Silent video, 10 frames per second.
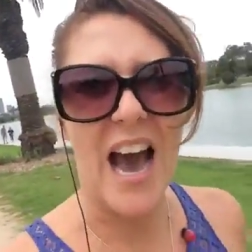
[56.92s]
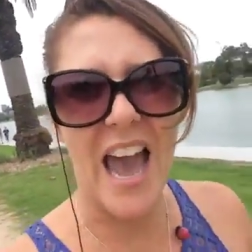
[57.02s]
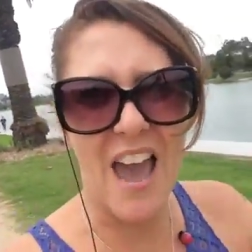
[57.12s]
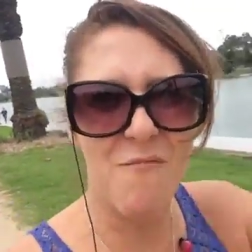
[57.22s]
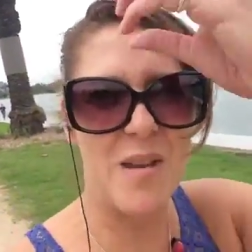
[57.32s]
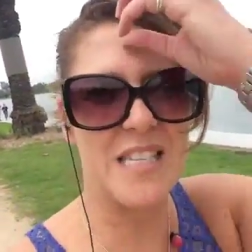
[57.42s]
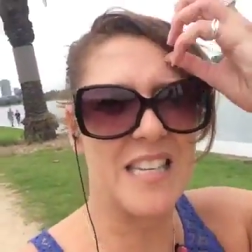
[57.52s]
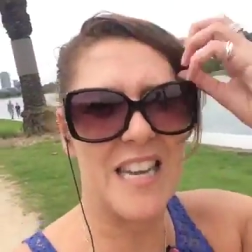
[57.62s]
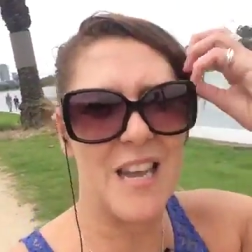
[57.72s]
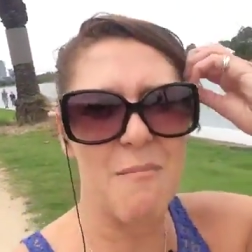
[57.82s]
I have been
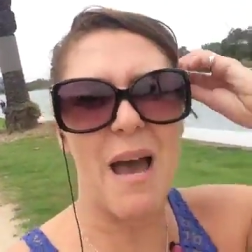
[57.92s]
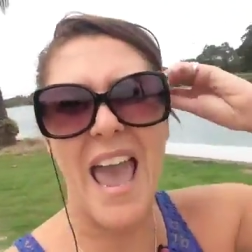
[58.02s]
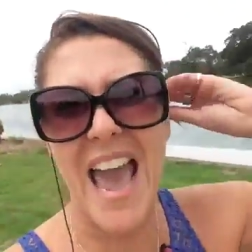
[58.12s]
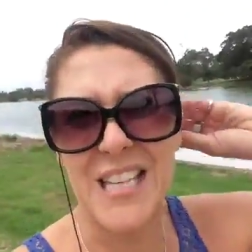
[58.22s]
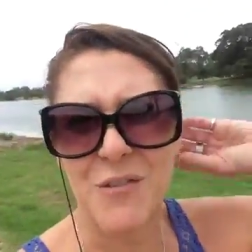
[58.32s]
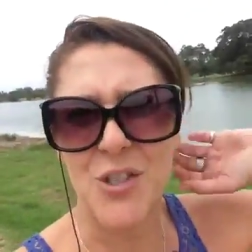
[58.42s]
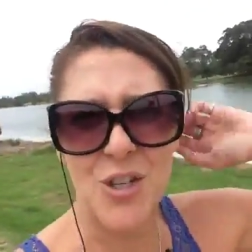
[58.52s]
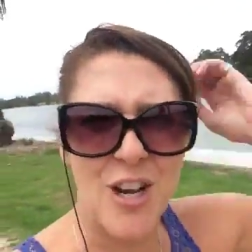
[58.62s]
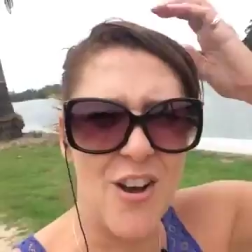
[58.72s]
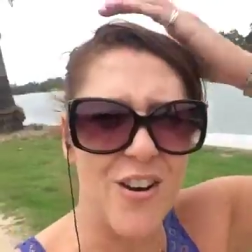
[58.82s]
sitting on my ass for
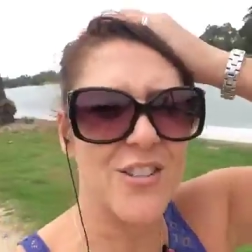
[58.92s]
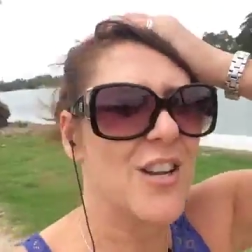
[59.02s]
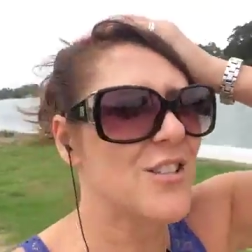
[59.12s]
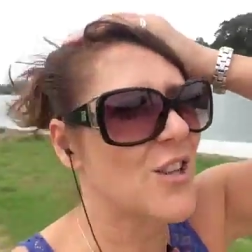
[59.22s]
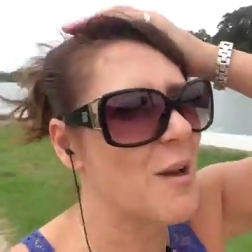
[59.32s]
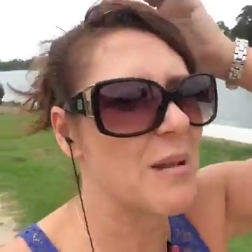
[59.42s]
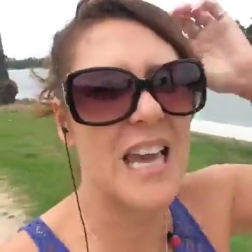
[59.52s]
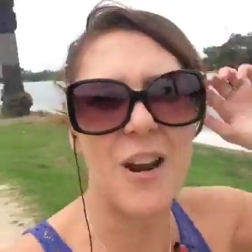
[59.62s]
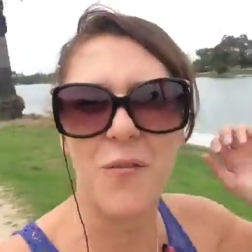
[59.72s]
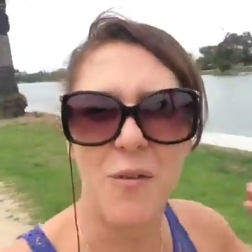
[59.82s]
too long. So it's time to
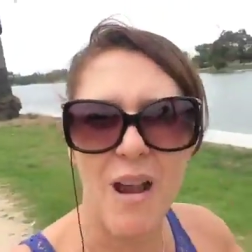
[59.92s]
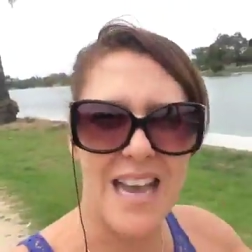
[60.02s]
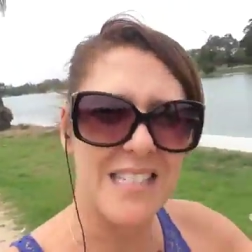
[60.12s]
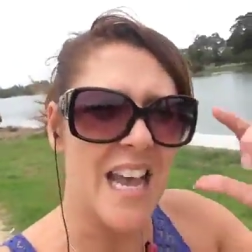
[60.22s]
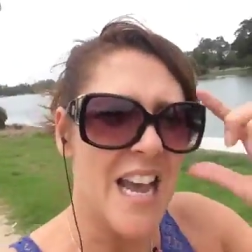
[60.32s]
get off your ass.